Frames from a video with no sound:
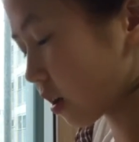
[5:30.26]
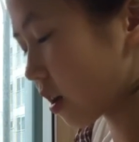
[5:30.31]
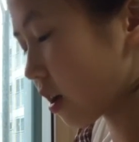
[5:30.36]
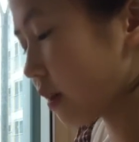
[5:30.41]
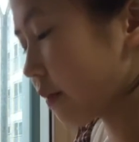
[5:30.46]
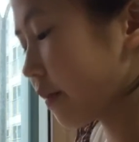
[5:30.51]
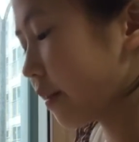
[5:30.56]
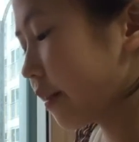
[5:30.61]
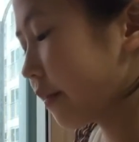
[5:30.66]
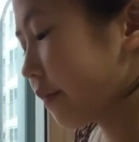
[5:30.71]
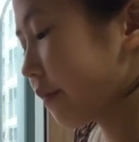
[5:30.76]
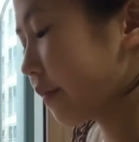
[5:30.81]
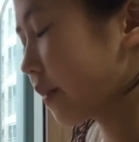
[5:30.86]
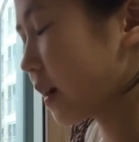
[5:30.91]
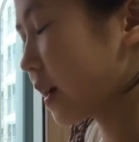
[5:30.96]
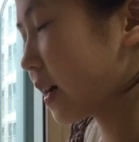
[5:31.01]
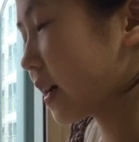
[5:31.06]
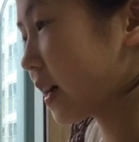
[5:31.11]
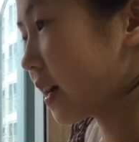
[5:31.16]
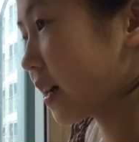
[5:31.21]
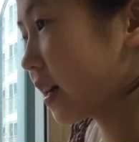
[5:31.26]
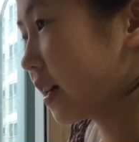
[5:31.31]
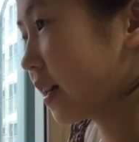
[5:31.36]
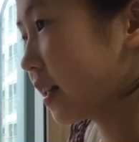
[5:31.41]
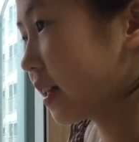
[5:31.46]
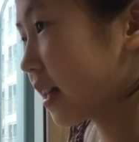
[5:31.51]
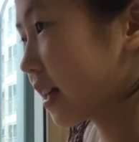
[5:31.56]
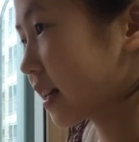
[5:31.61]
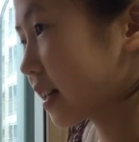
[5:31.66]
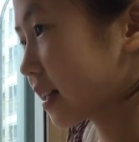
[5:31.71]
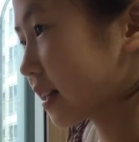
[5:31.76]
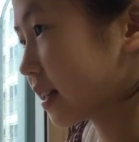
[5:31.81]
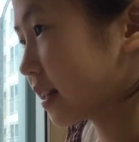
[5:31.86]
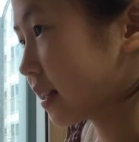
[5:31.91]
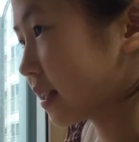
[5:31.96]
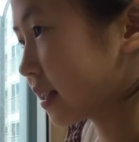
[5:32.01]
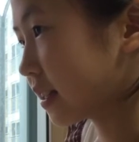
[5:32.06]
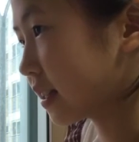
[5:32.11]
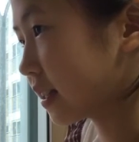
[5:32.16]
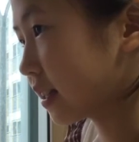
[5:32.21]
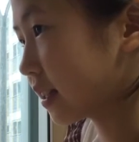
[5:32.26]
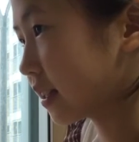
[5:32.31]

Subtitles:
Come and buy our necklaces.